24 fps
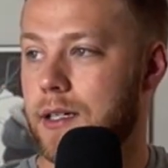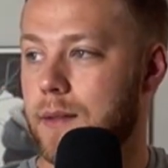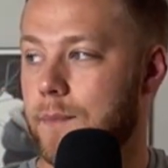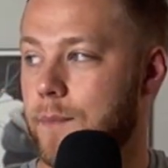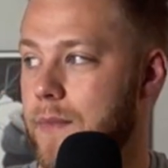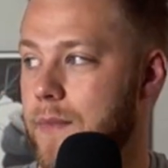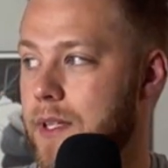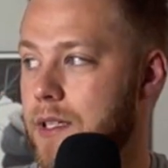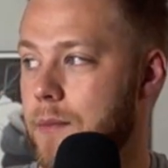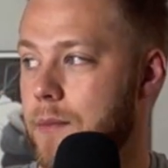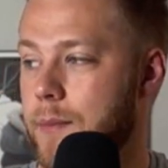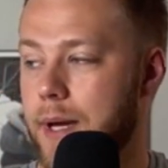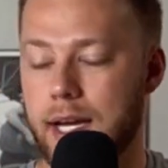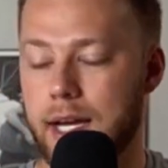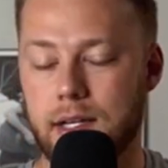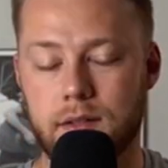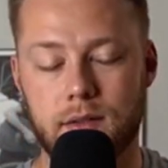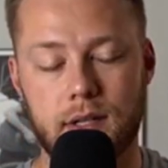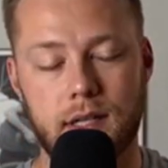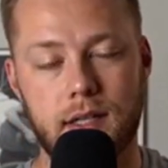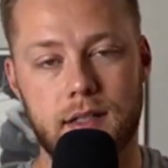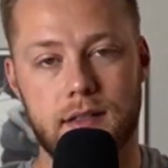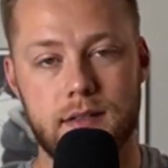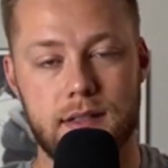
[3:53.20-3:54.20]
in the
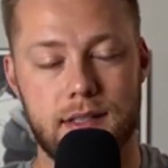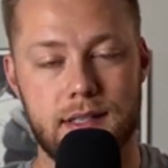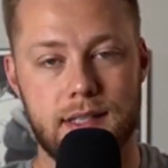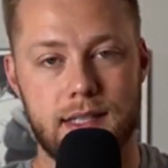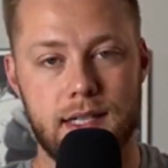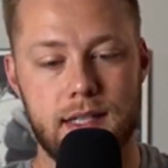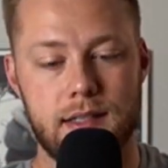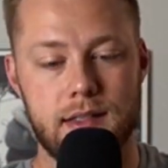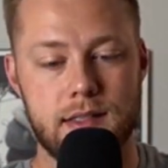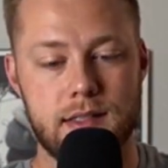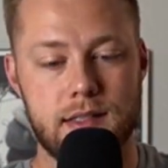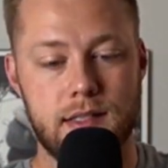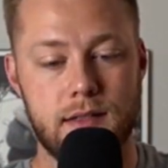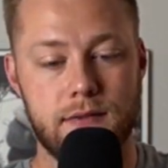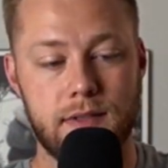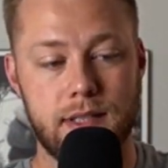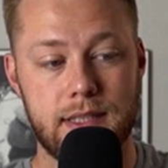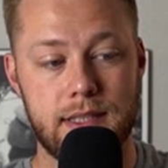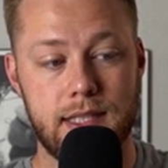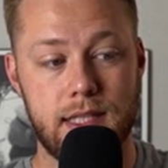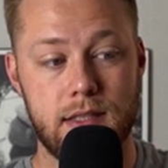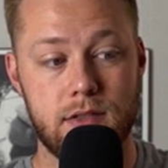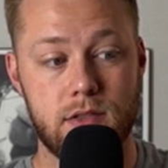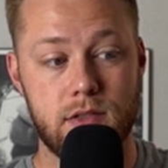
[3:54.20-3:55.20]
background and kind of stuff like
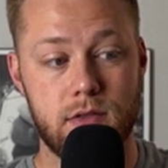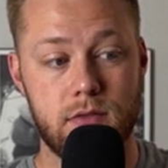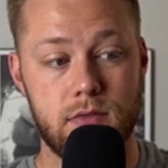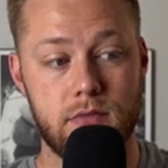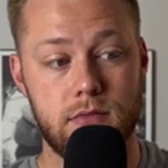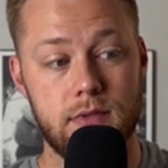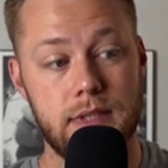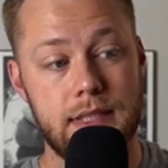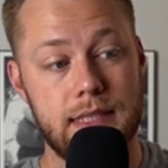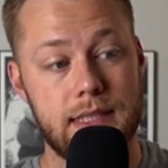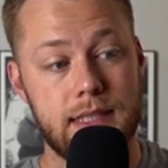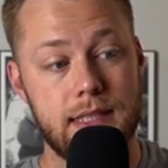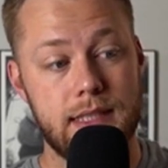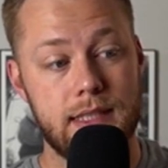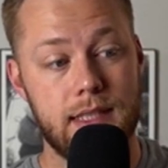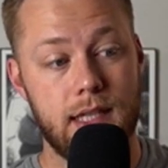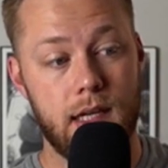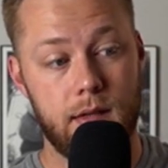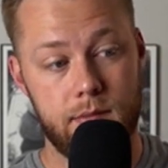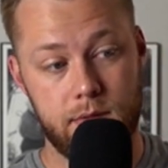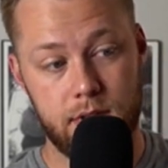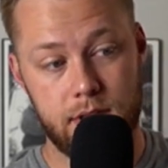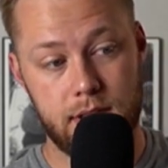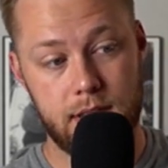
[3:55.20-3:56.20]
that. So
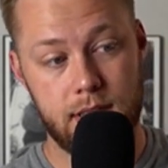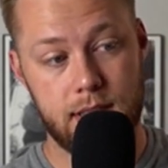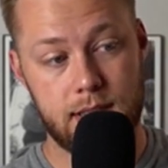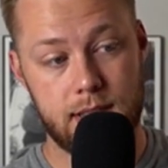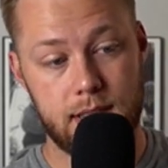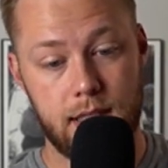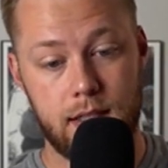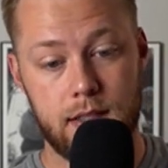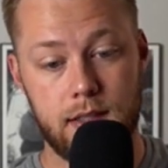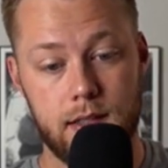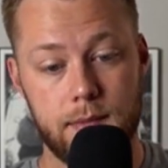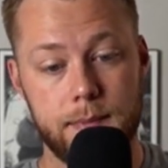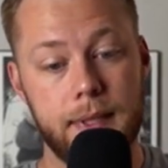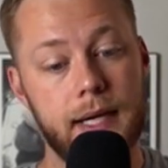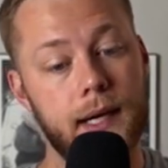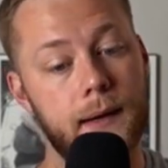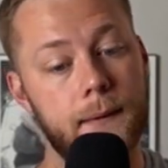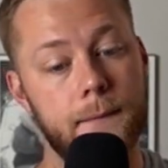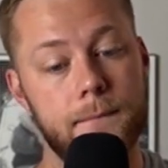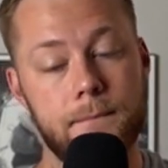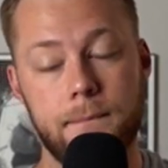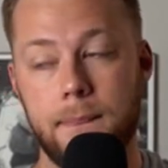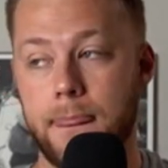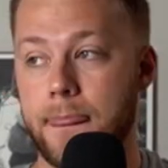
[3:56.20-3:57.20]
I'm really excited
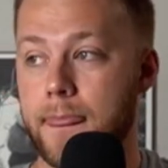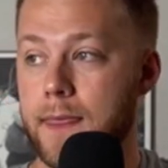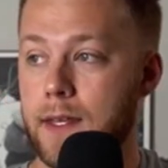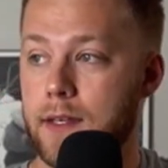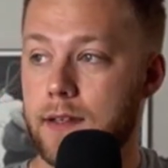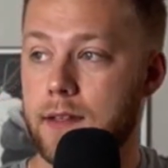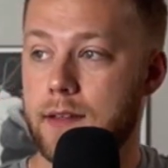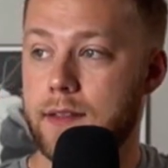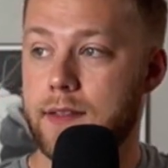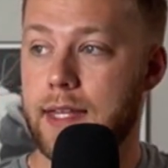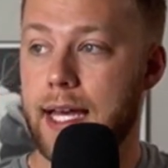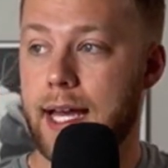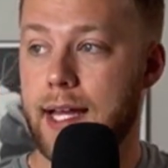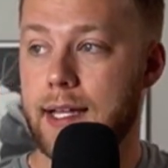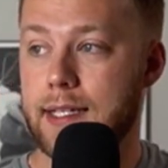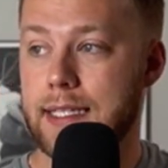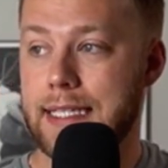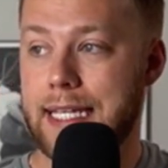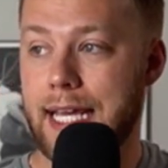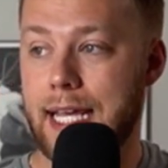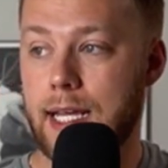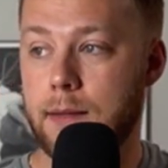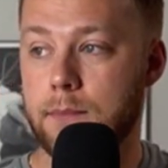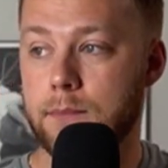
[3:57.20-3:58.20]
about that
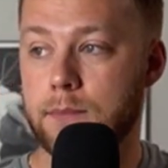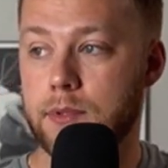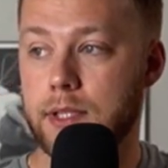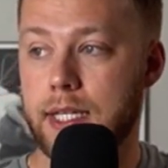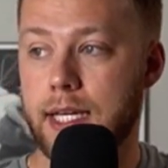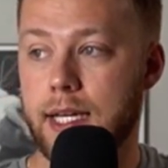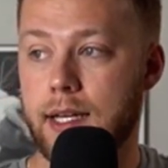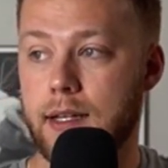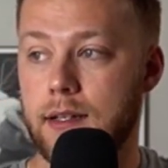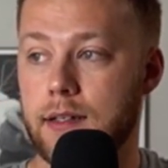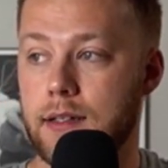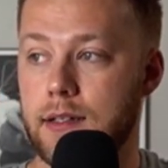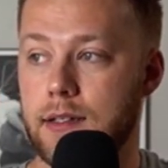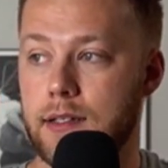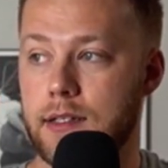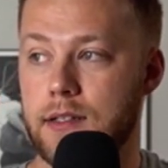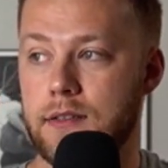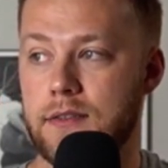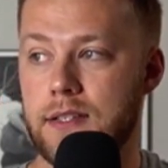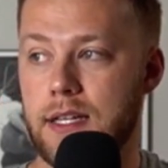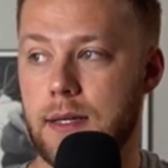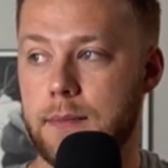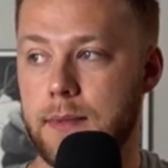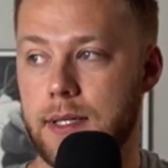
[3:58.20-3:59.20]
game plan, if
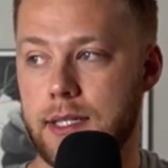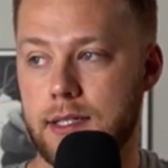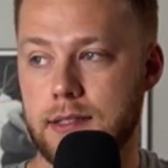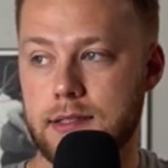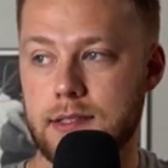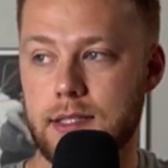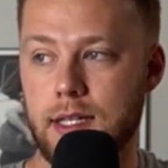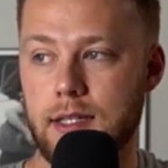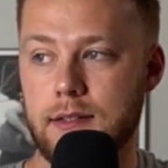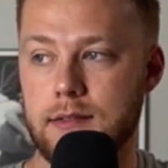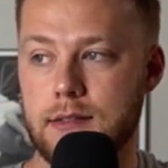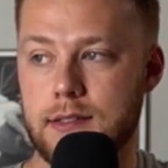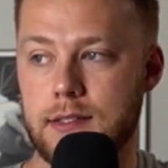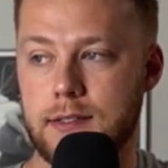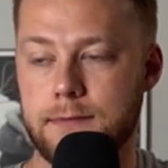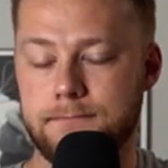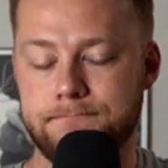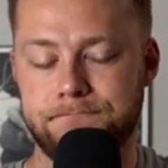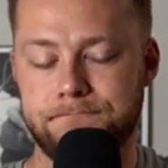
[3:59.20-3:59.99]
that makes sense.